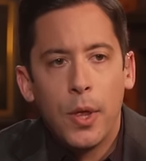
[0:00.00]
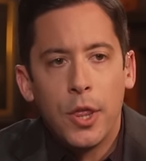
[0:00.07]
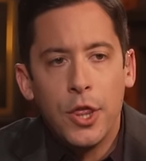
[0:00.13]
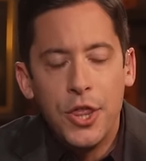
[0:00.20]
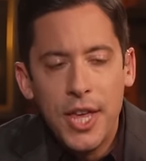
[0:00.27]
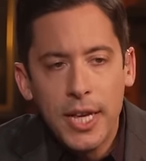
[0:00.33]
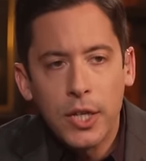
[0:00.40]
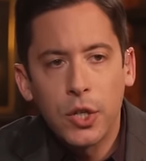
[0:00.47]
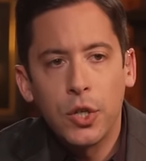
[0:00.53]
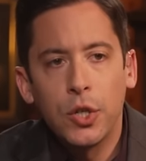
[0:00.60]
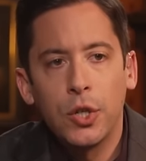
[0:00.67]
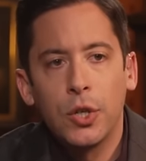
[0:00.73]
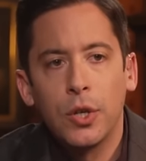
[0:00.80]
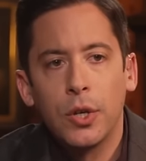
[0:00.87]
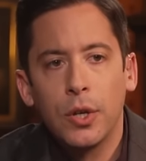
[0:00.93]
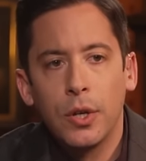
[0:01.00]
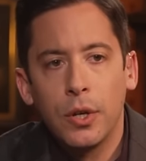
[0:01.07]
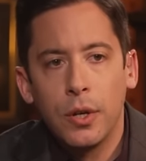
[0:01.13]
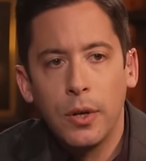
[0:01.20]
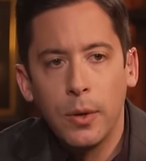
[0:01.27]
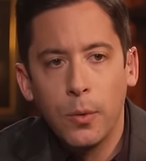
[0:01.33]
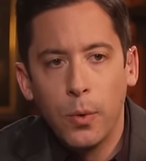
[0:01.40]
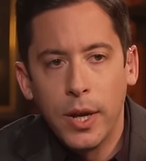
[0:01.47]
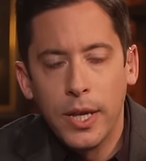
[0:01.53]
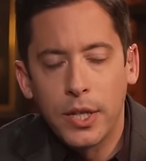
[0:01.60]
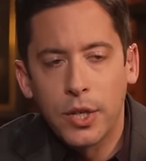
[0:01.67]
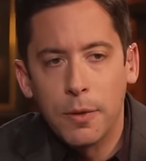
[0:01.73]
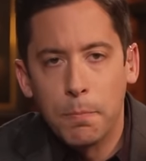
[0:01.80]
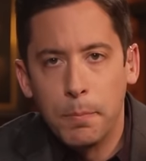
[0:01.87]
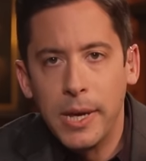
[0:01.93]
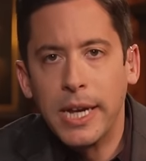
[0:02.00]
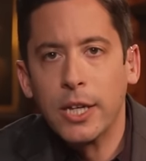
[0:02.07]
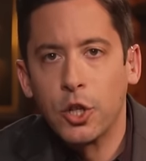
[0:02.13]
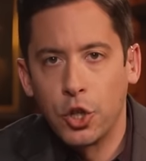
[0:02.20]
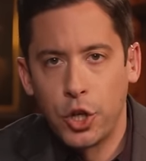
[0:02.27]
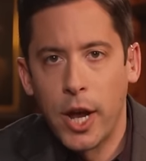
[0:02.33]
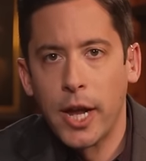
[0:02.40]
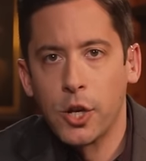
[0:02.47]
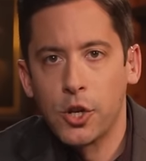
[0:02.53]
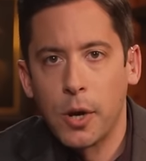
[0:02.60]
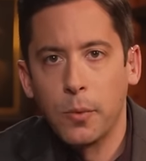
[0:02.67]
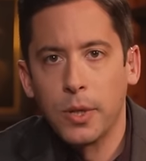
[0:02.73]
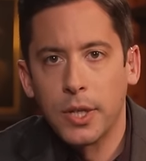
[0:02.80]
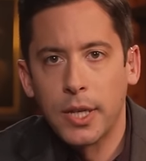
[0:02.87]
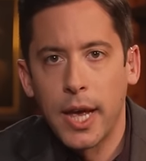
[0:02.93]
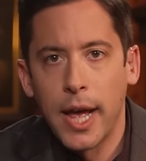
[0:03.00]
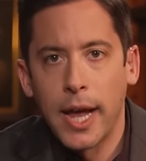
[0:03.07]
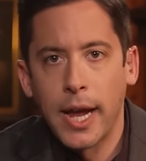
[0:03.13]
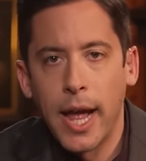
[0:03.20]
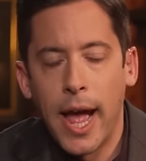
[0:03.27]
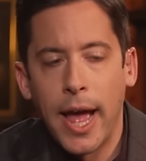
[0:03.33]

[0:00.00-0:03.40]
This is the biggest change, I would say.